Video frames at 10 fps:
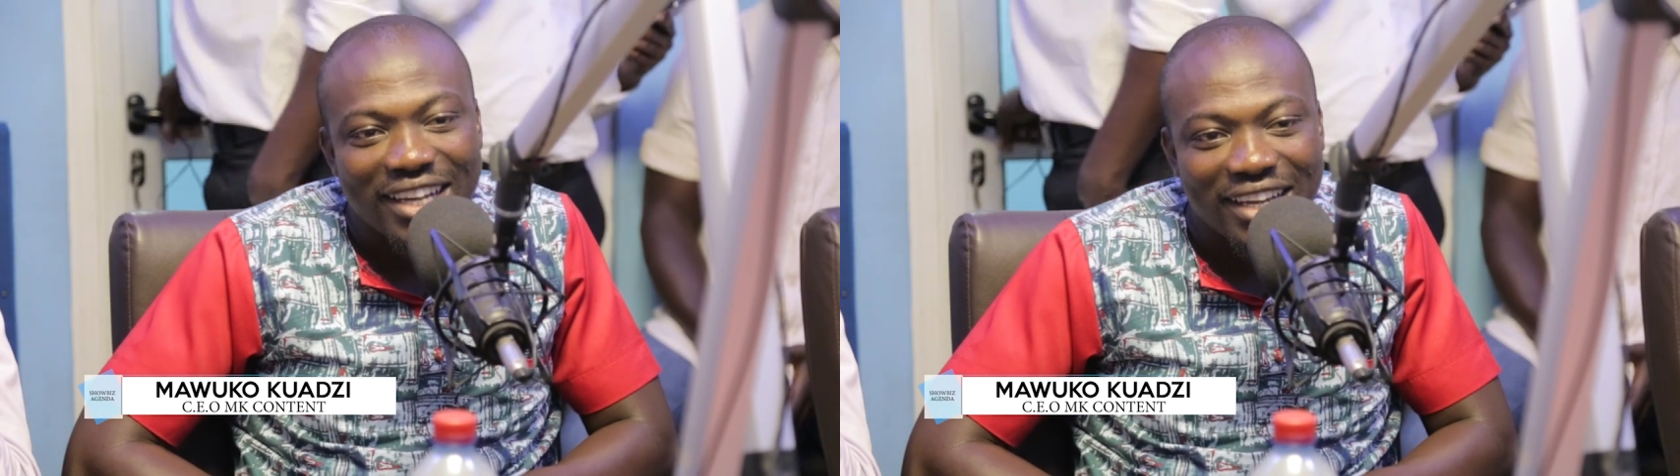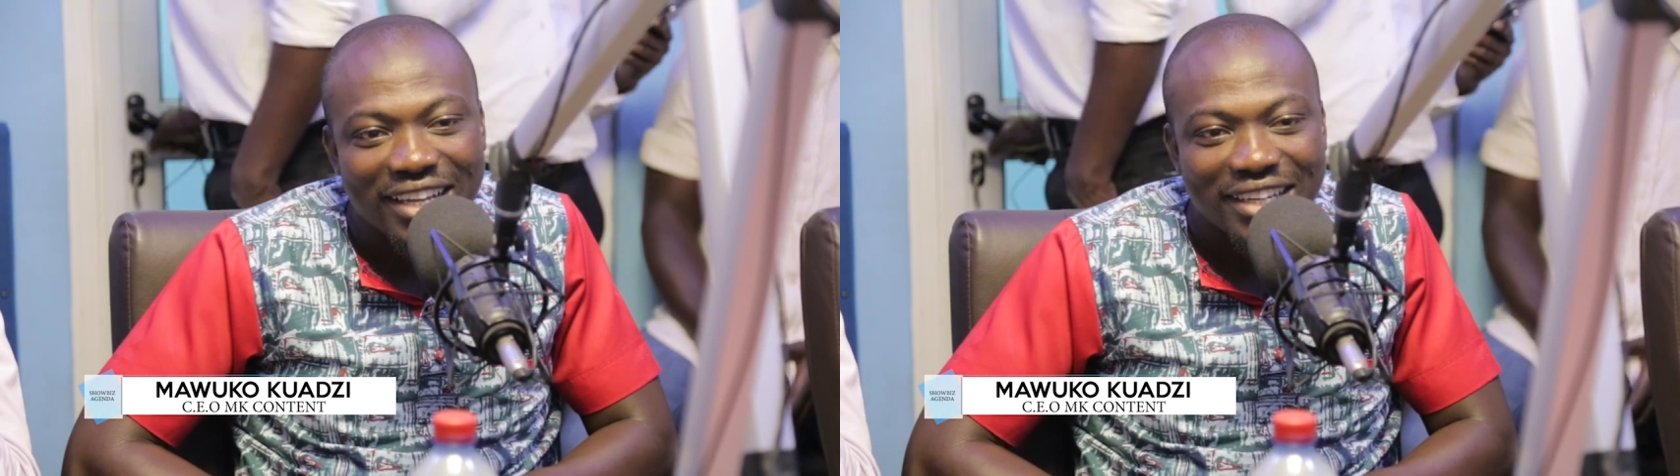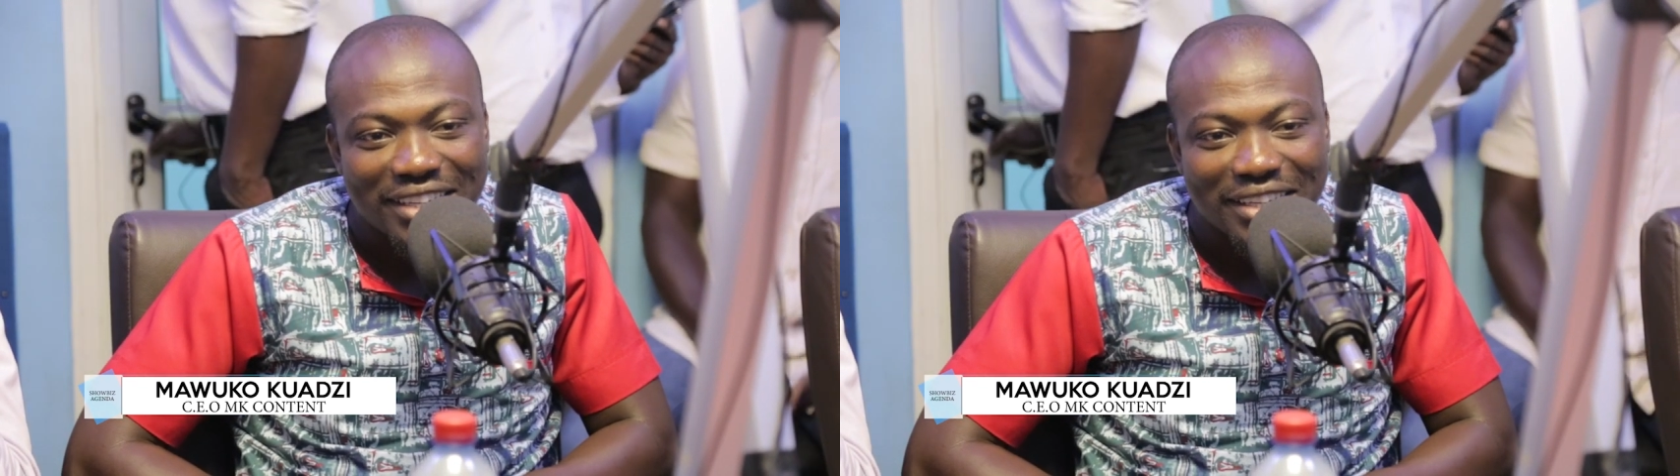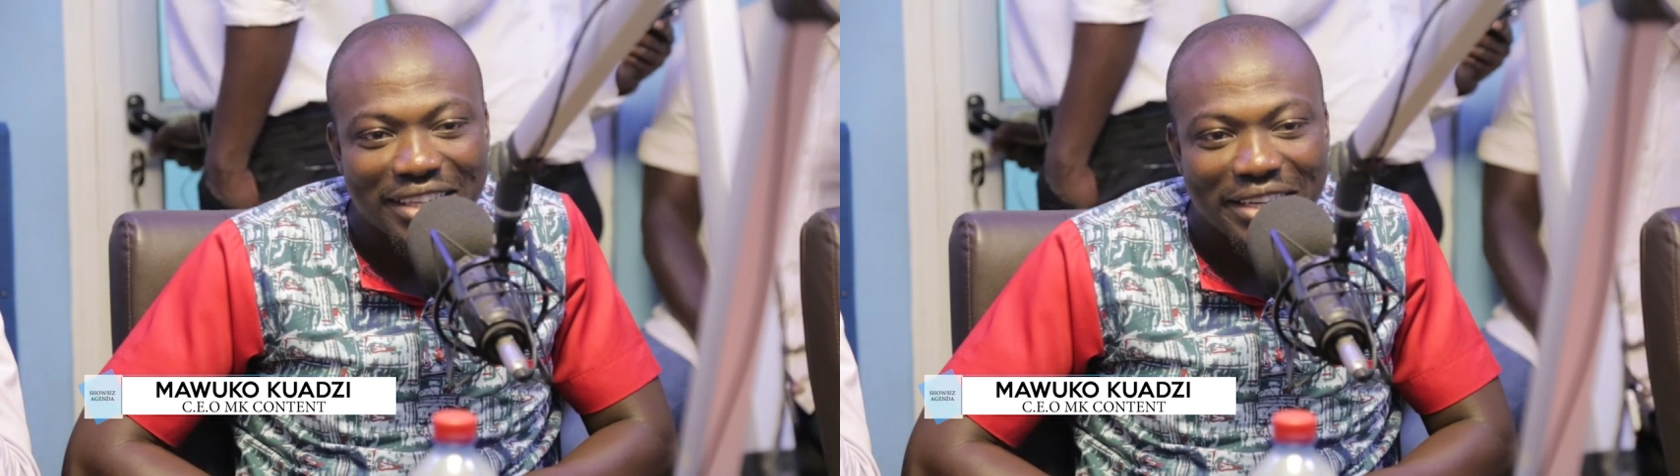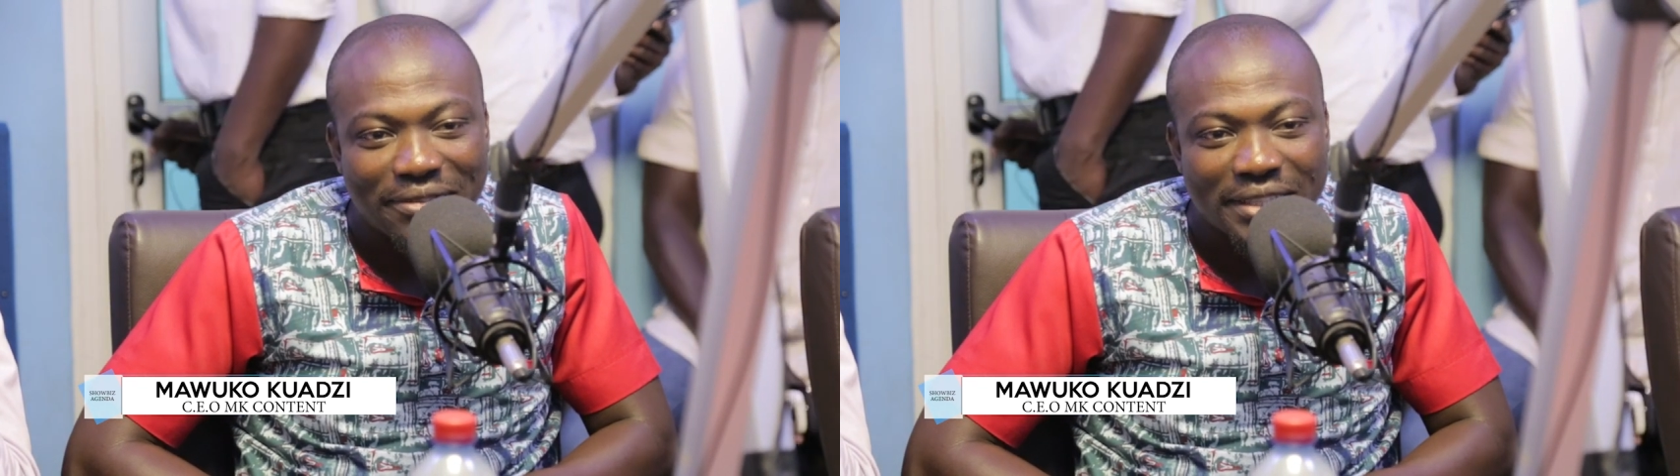like
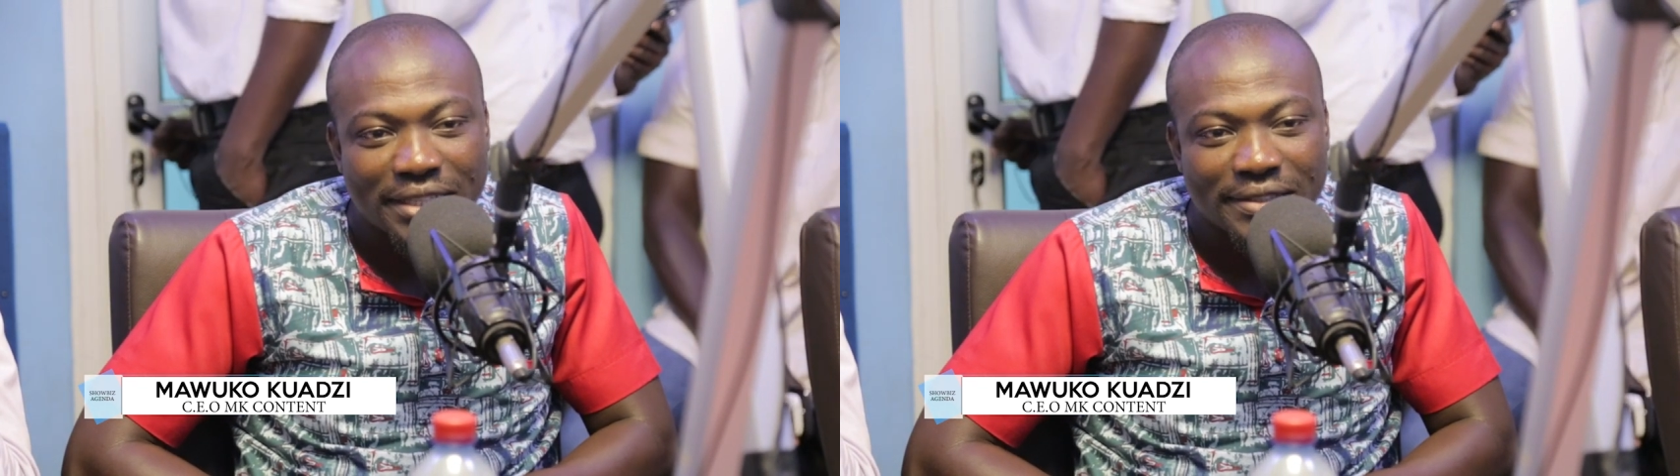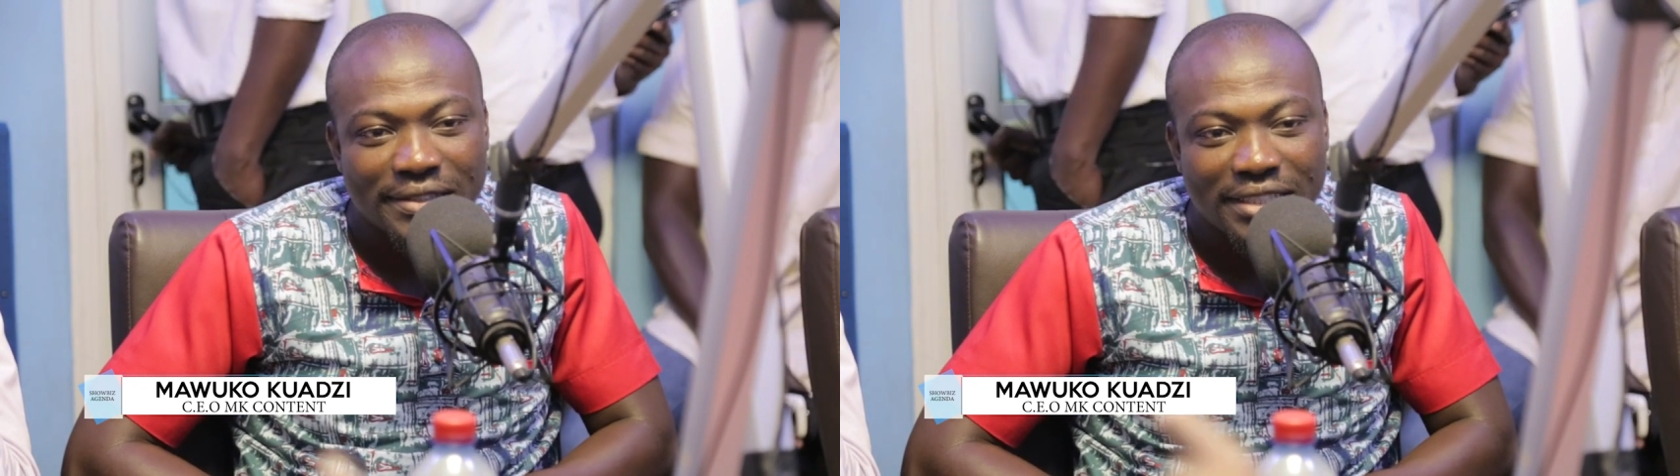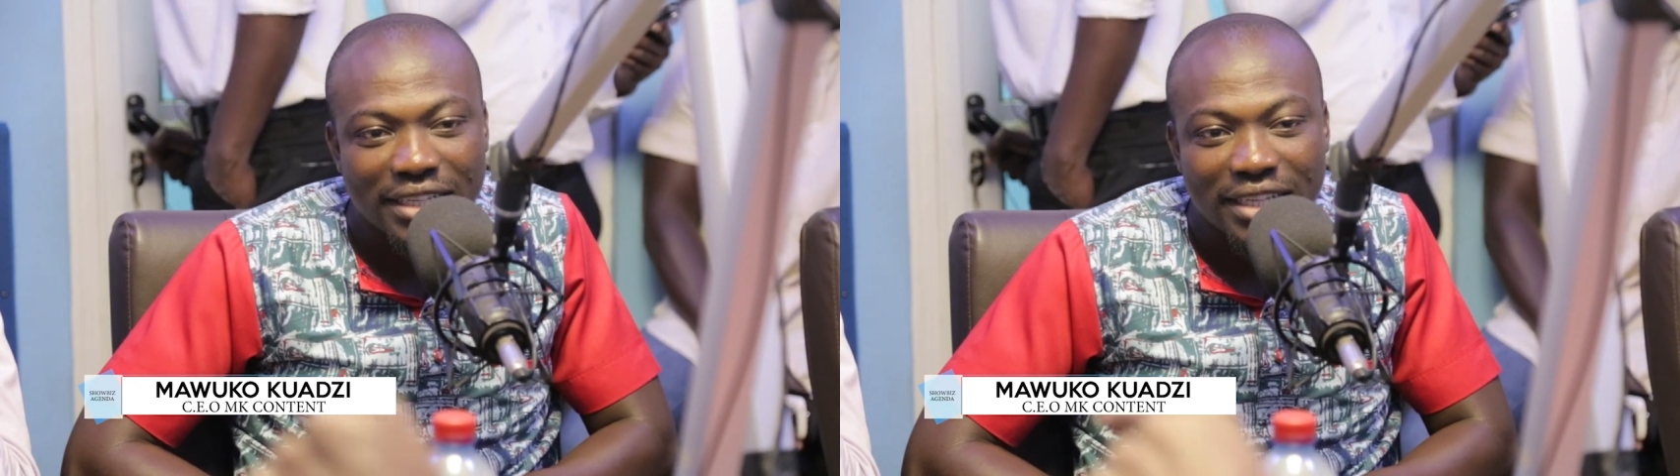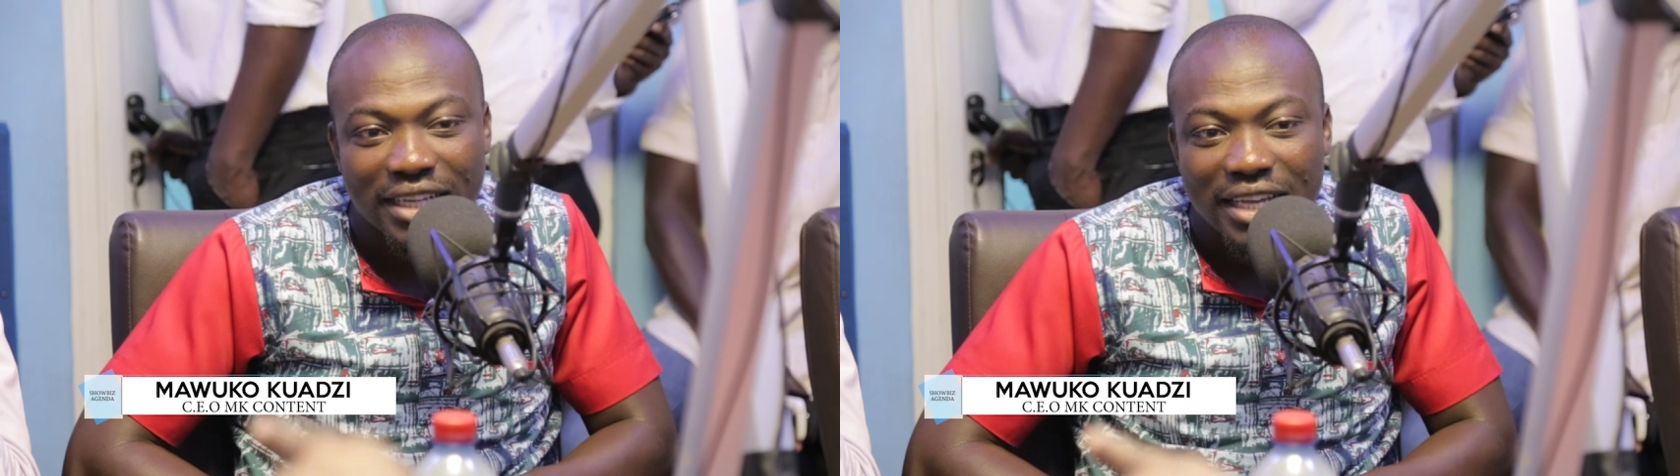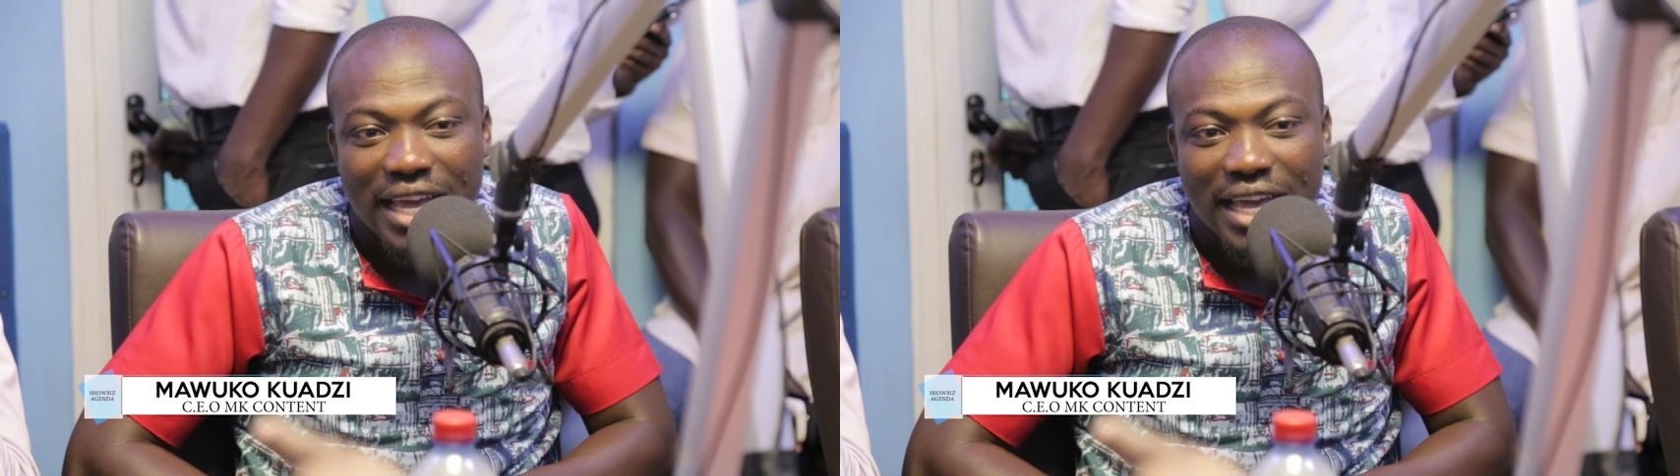every single day,